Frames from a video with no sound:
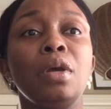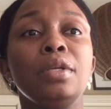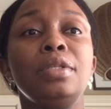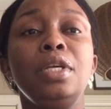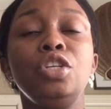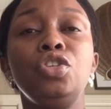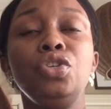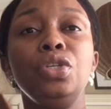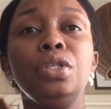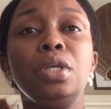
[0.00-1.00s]
c'est
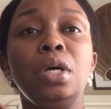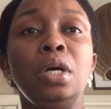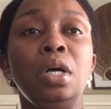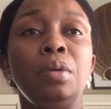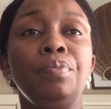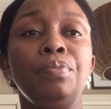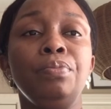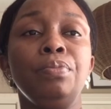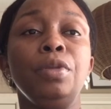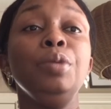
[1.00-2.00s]
juste
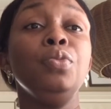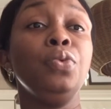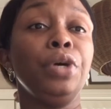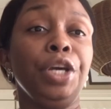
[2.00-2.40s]
les mots